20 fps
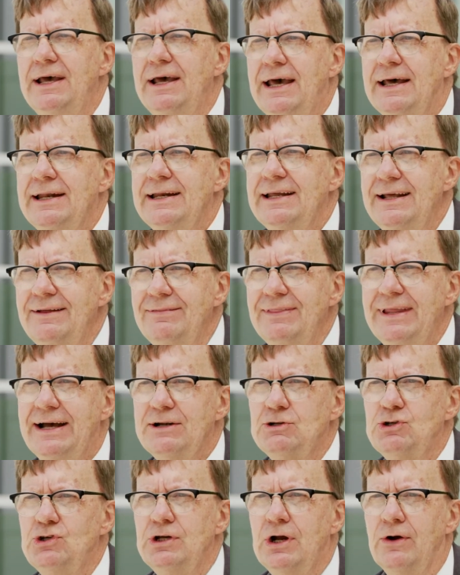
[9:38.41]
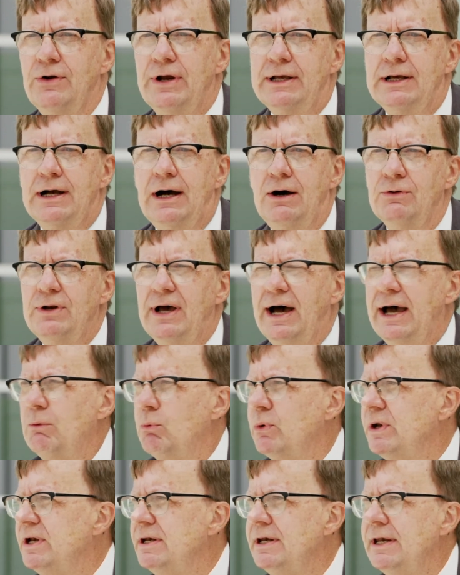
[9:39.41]
And in that sharing out, I
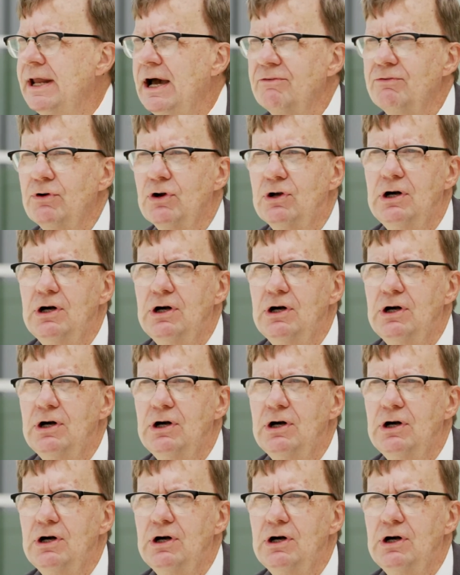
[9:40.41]
would never